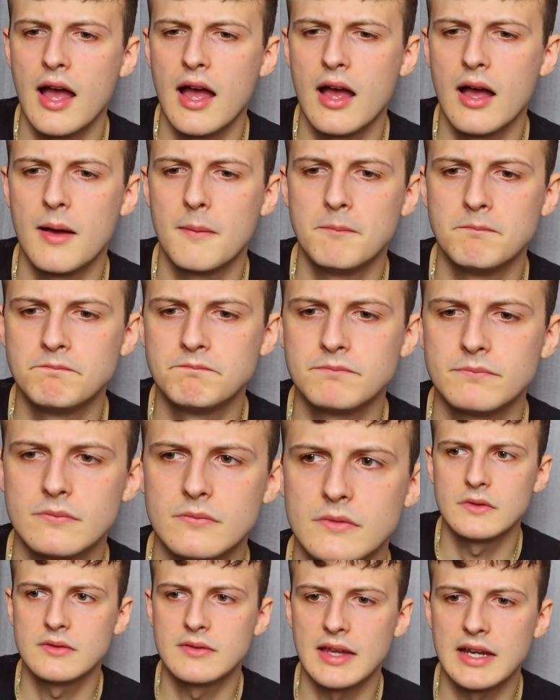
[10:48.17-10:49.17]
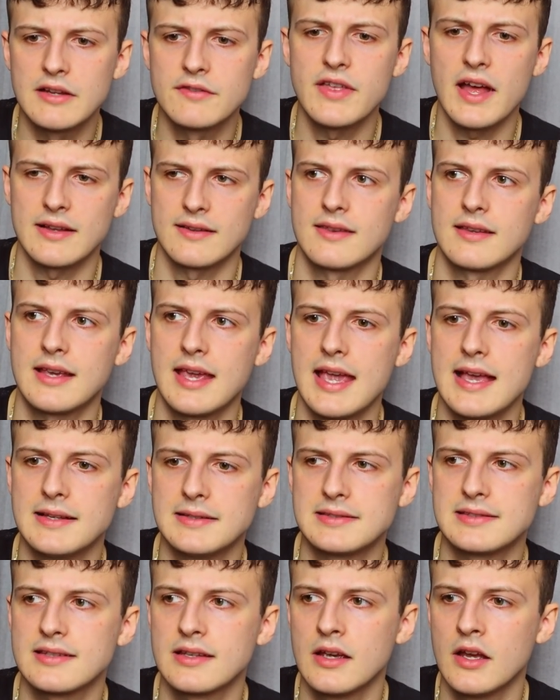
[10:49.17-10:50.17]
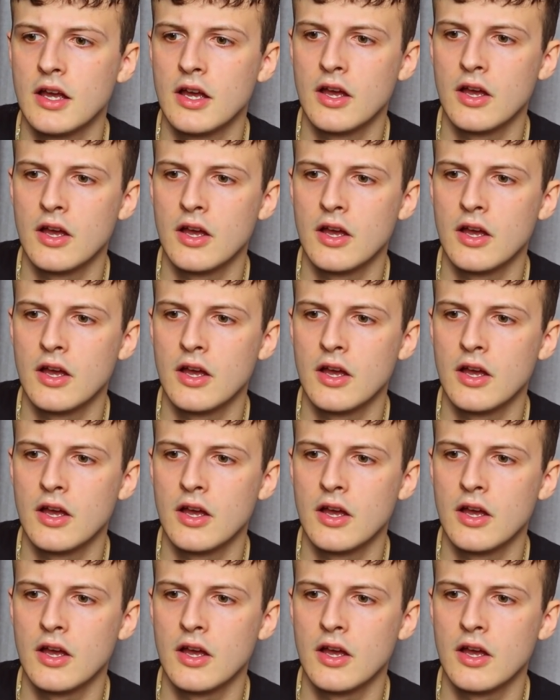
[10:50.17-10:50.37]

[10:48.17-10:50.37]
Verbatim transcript: Um, then if that's the case,